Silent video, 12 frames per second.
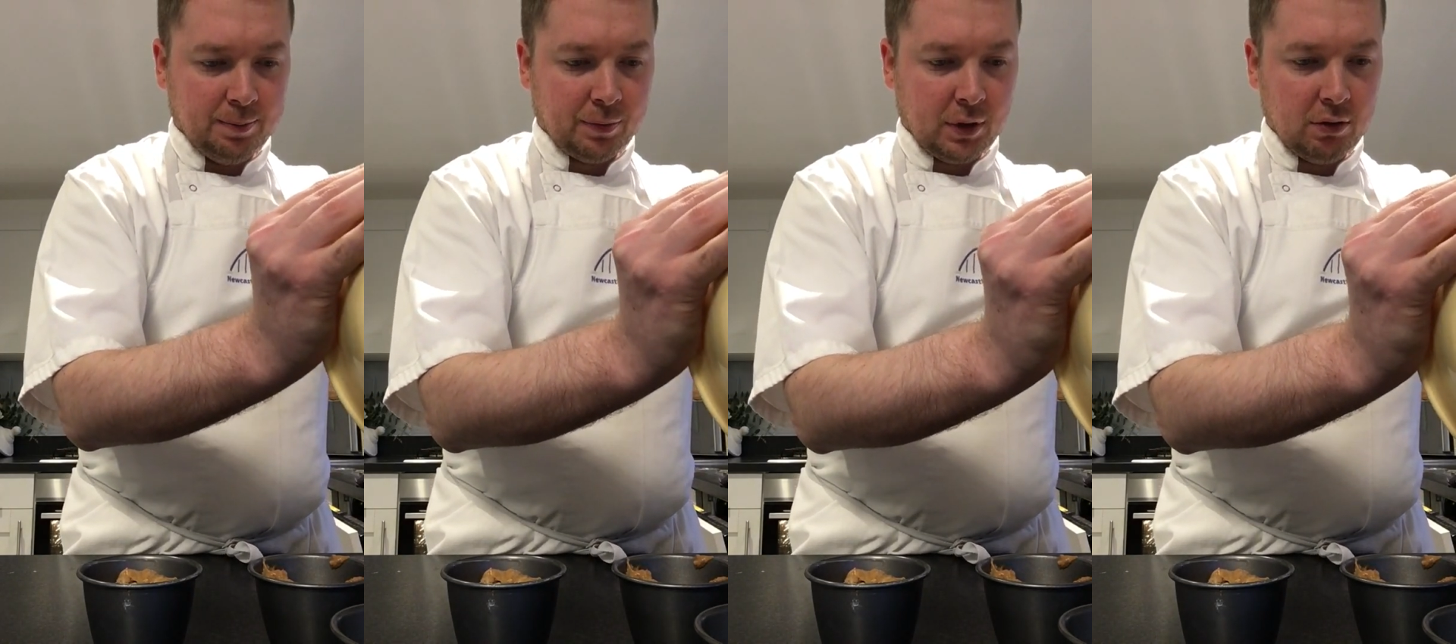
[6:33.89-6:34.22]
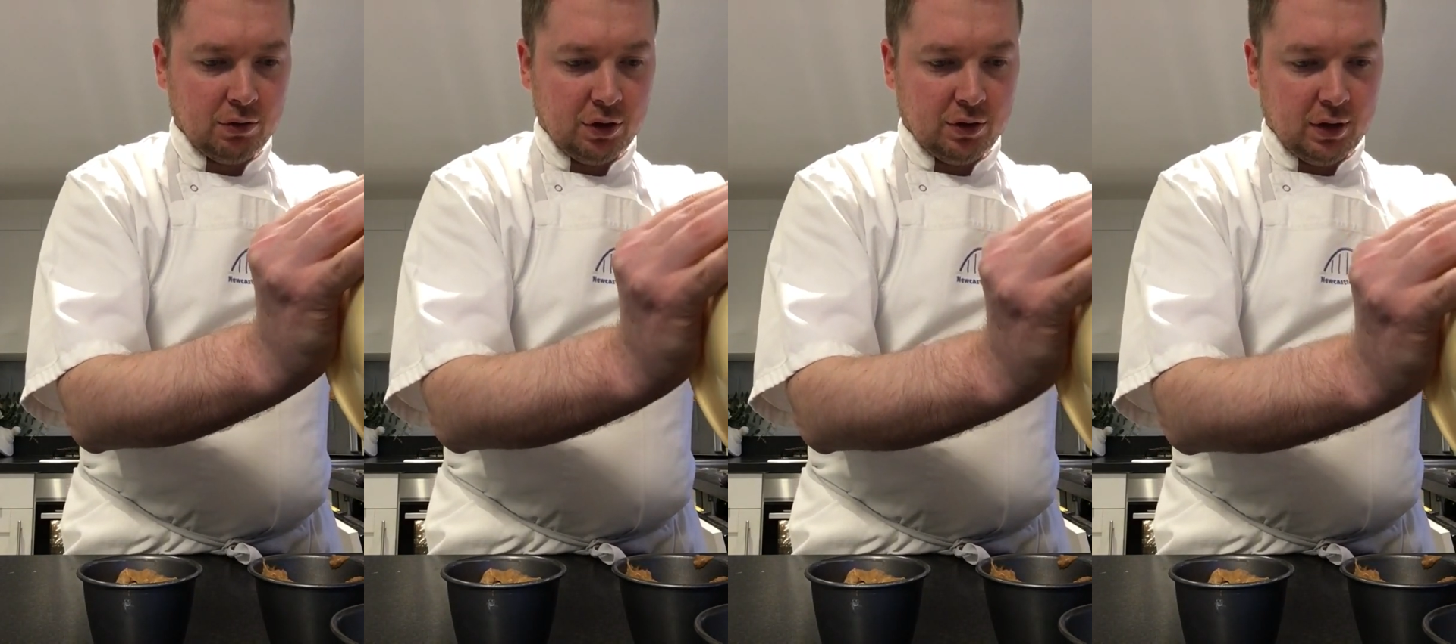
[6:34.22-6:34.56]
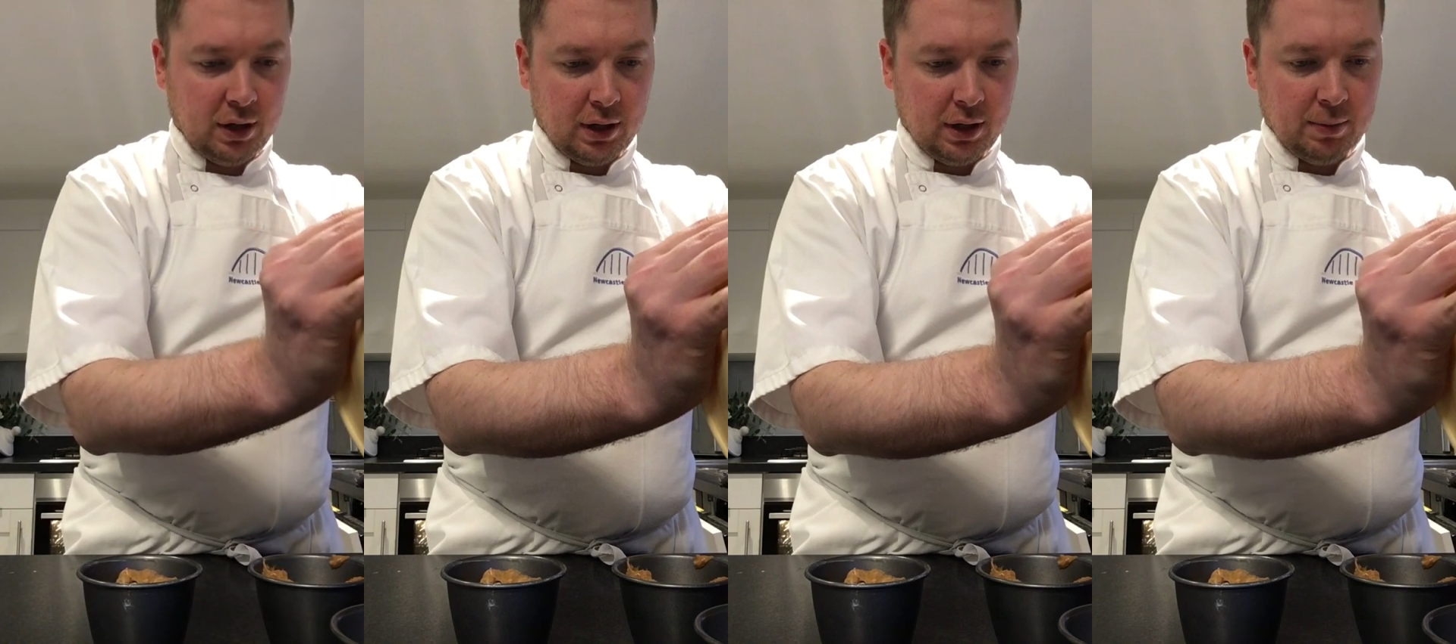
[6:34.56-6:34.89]
It would just
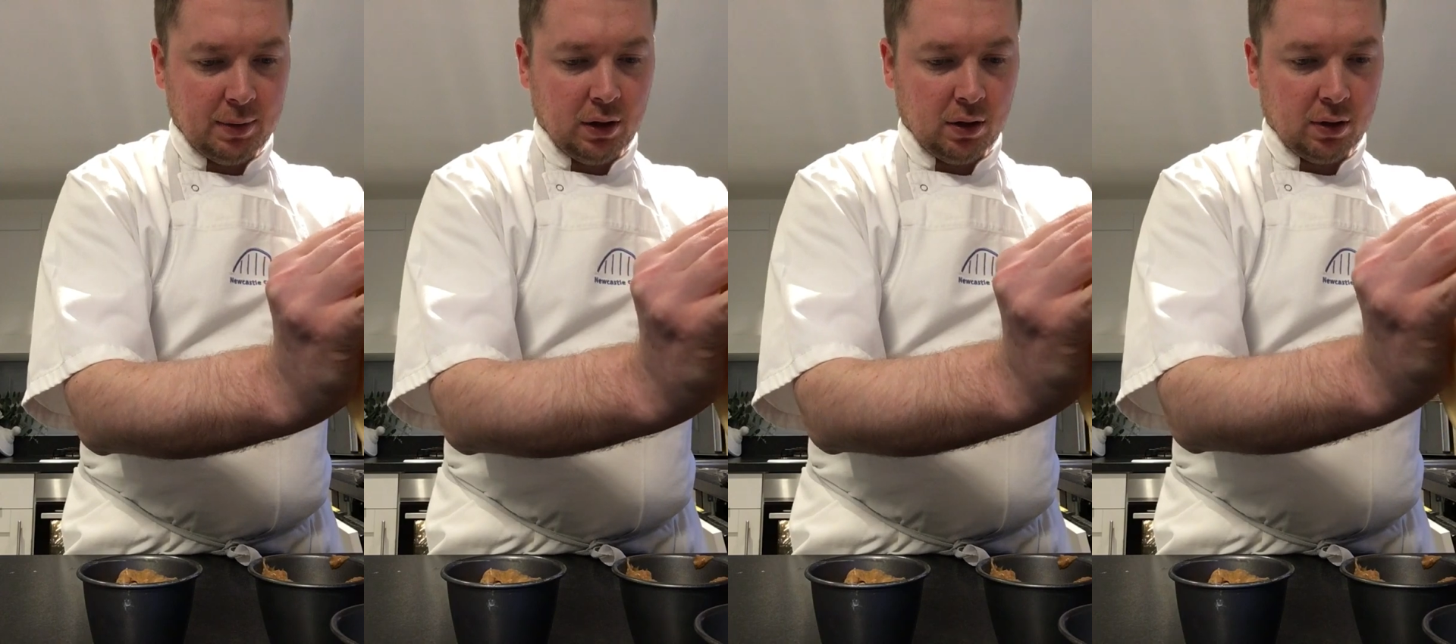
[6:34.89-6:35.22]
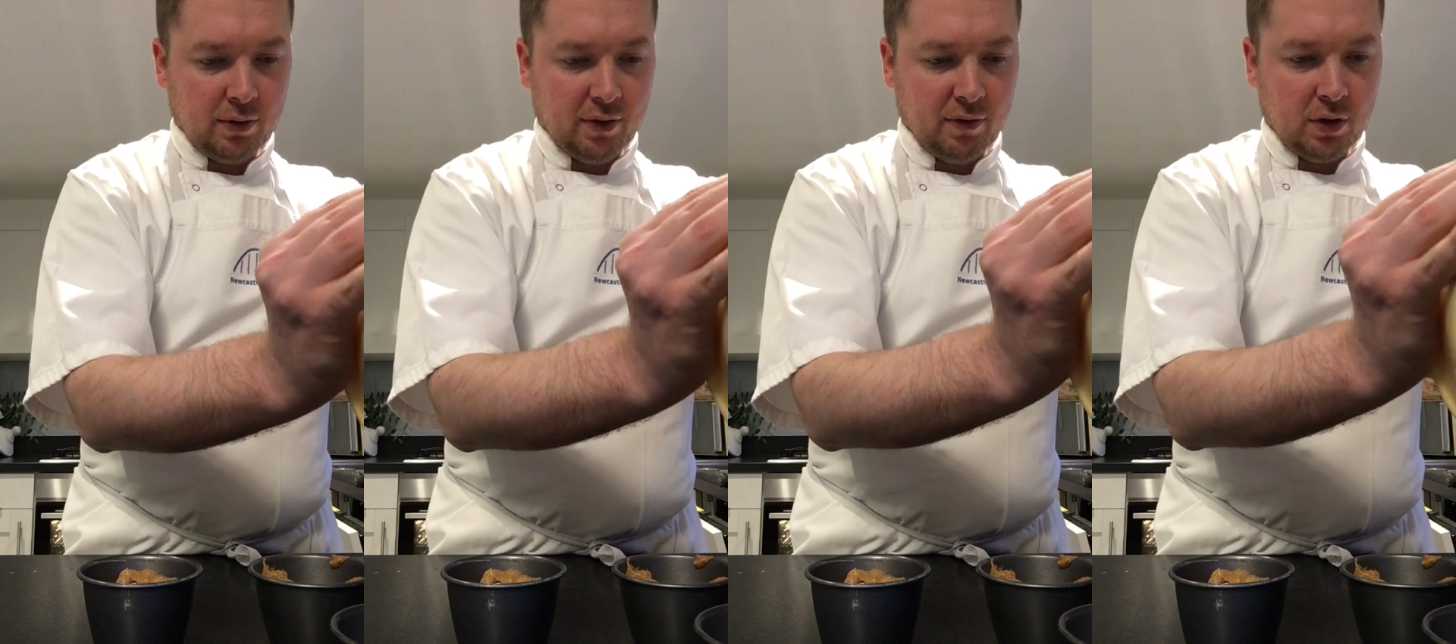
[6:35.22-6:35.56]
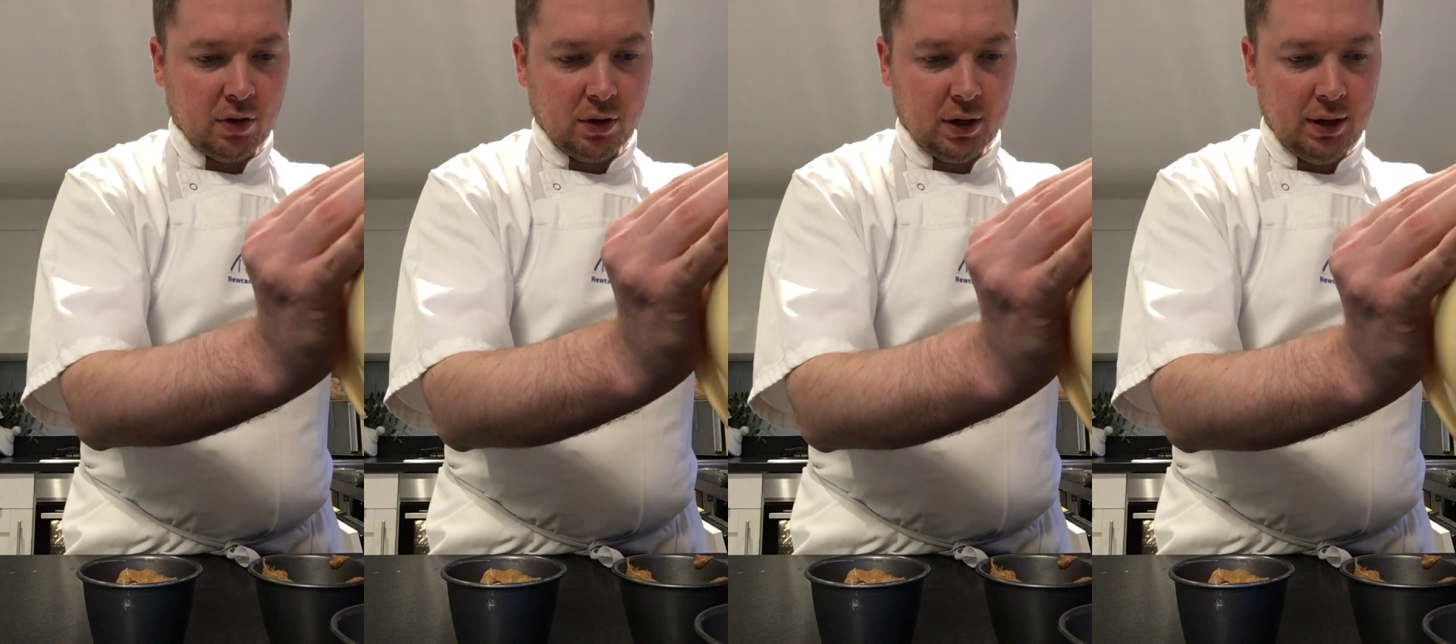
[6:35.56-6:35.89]
take a little bit longer for the
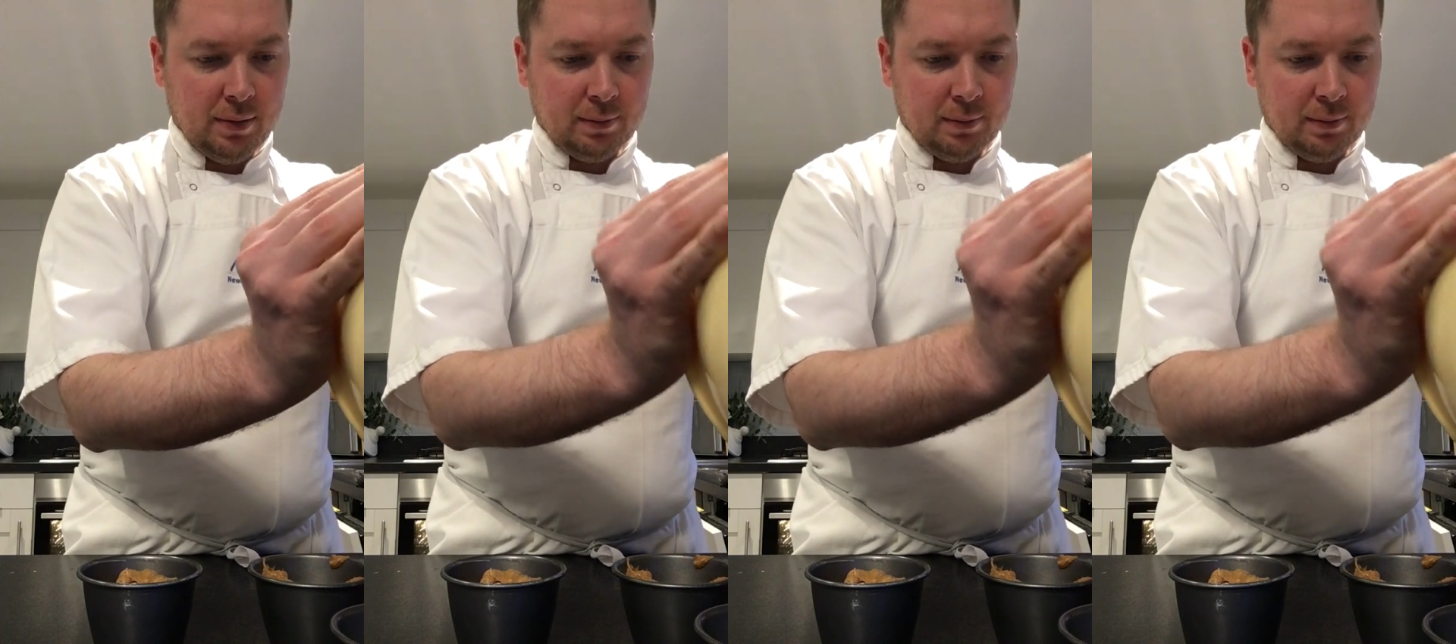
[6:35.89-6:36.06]
cooking.